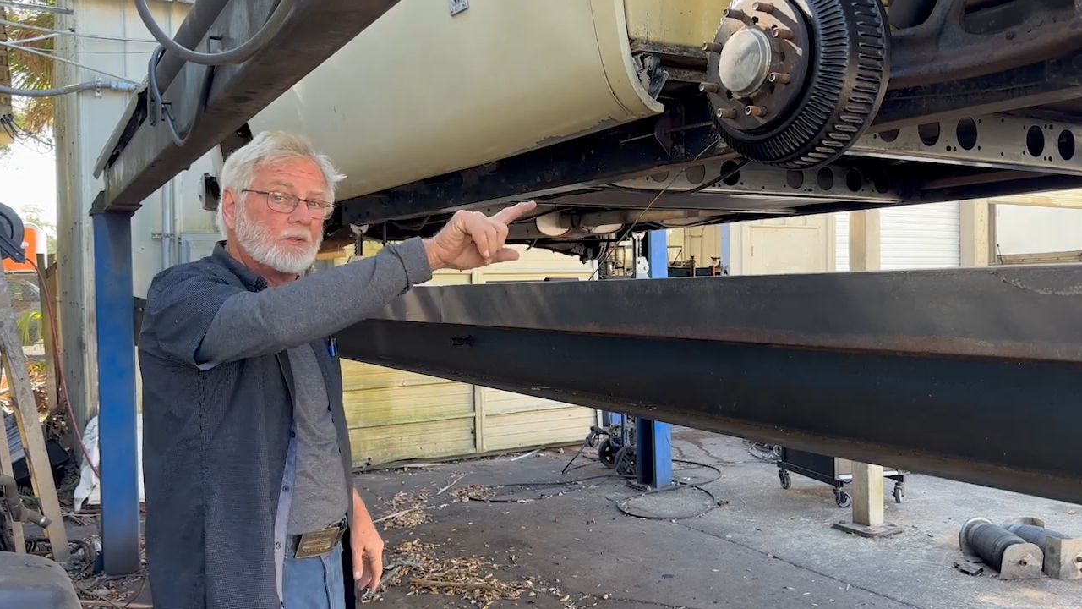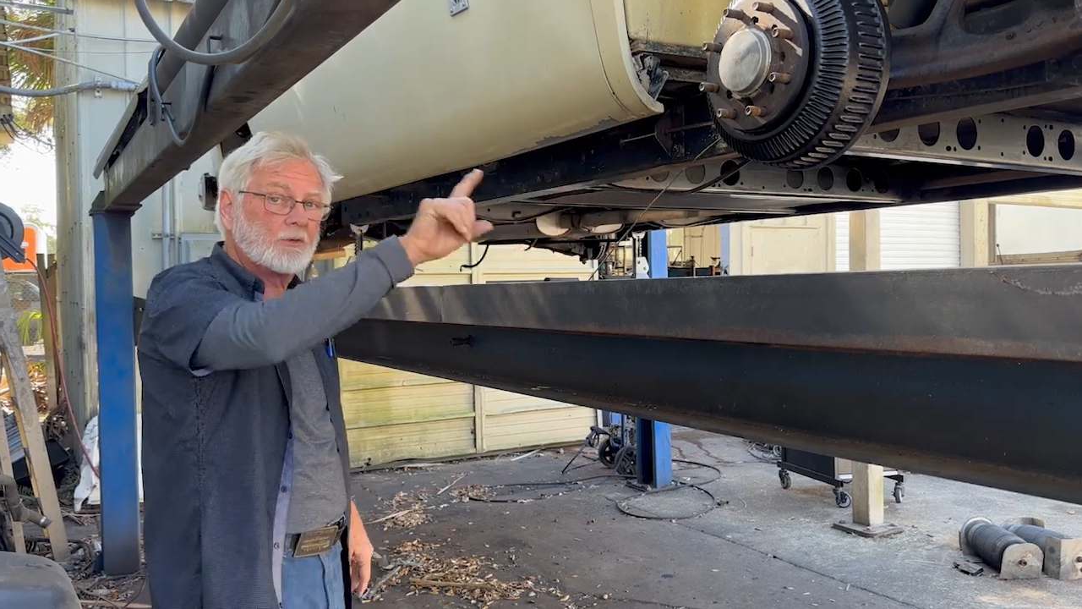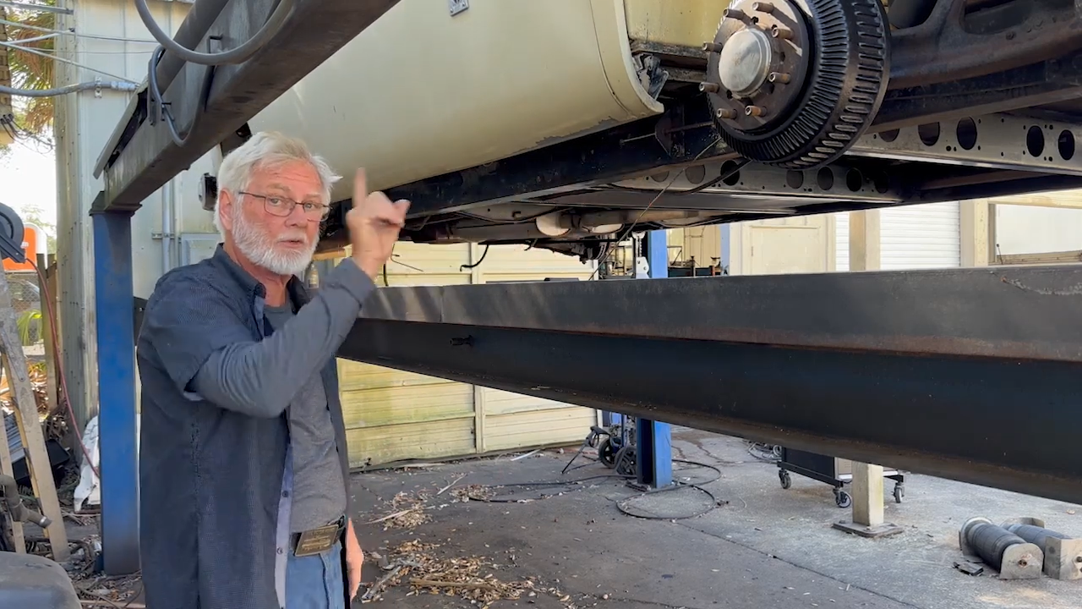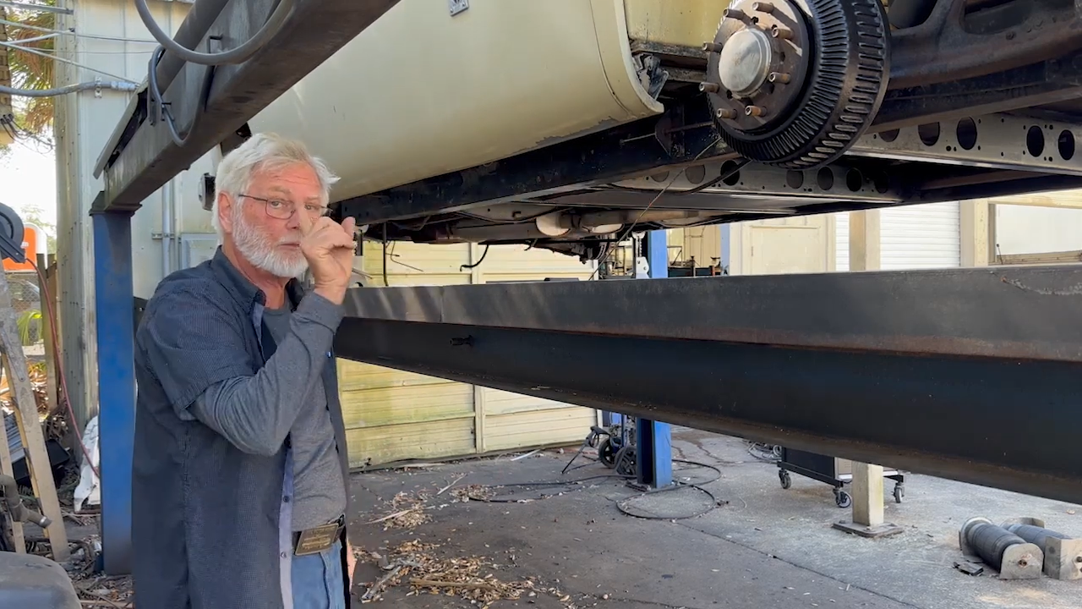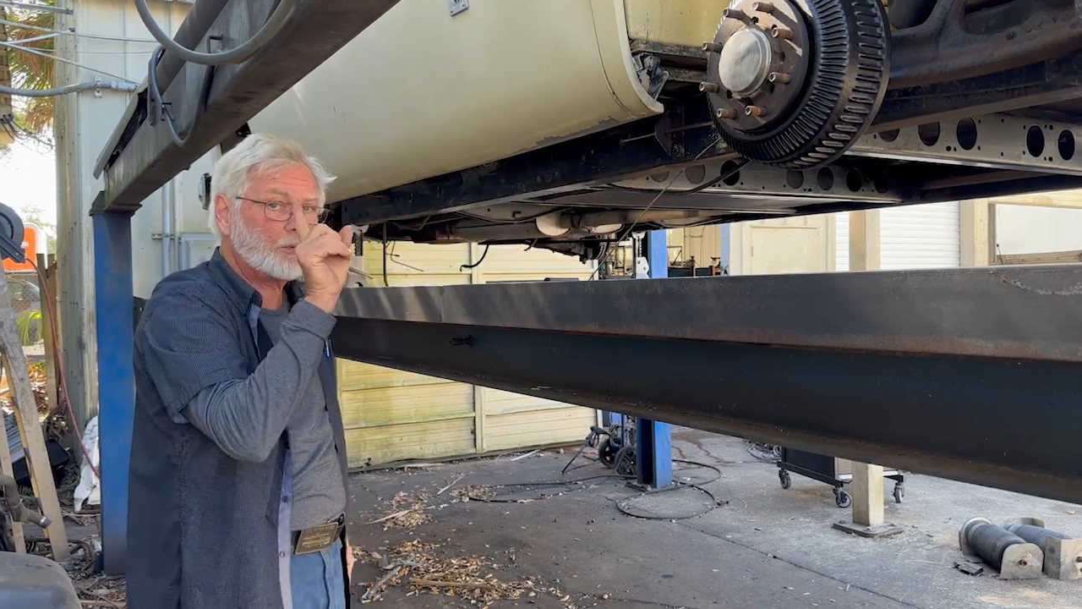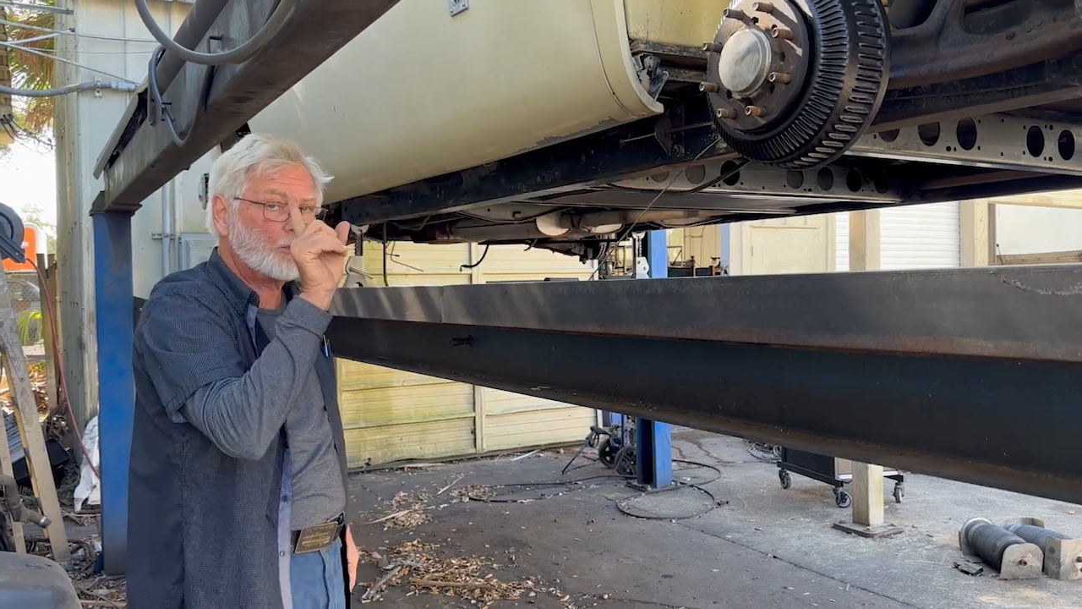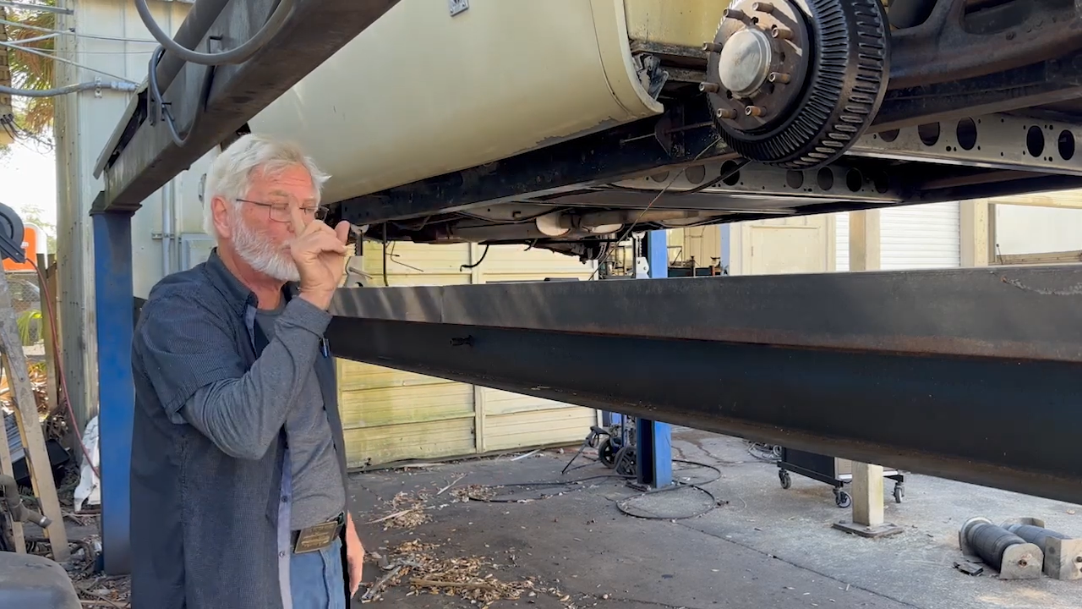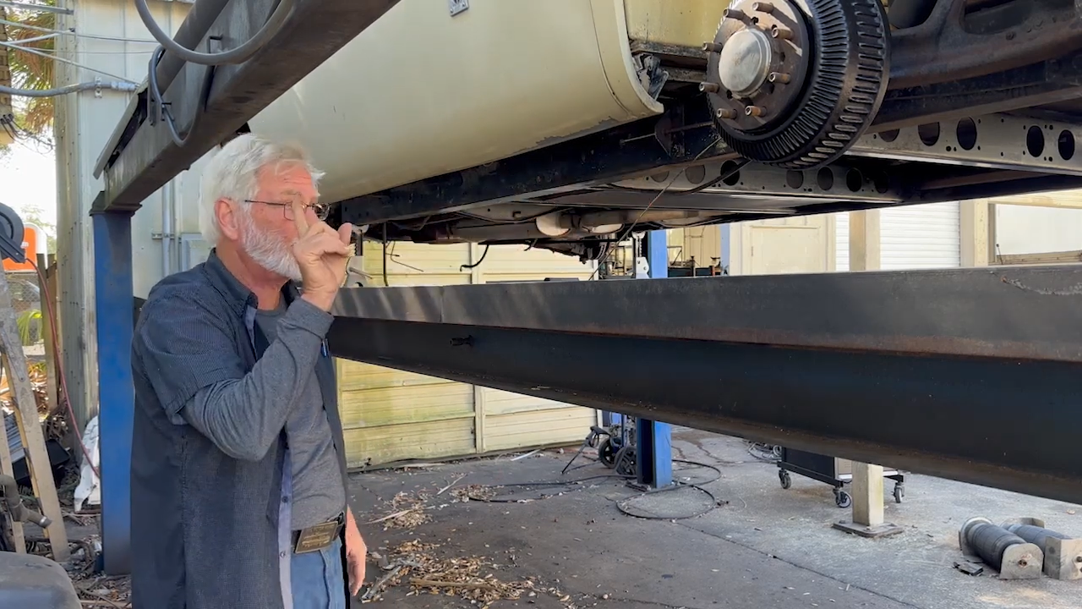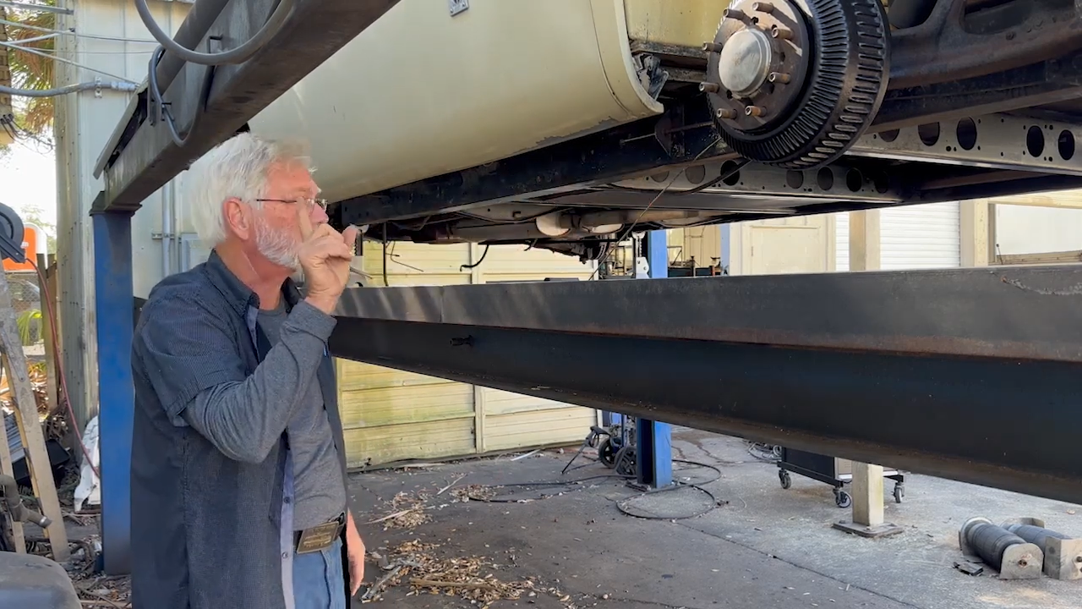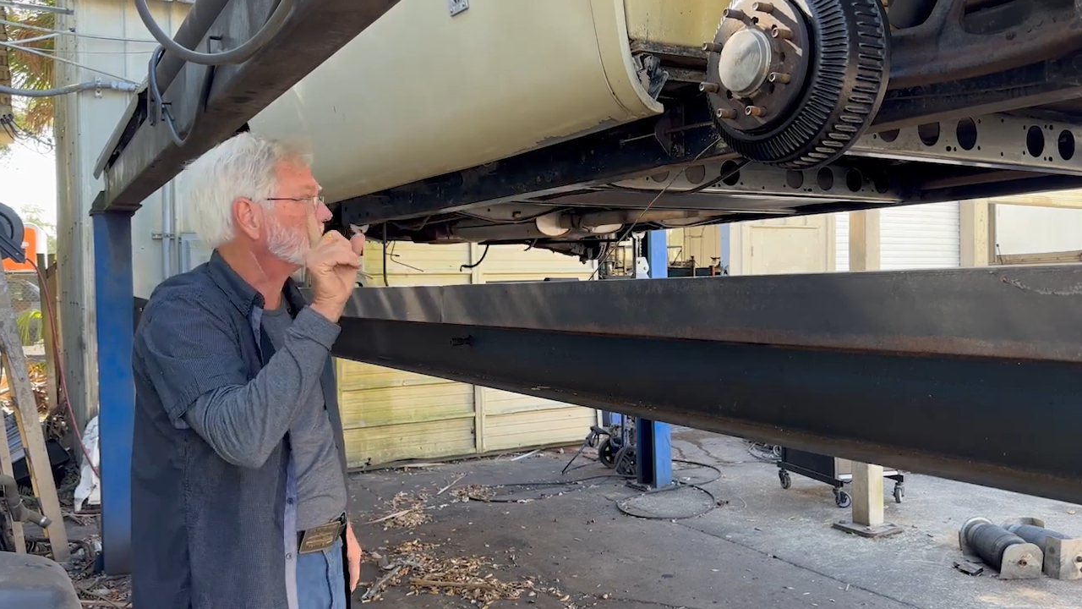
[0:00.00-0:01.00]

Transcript: Just gonna pull one.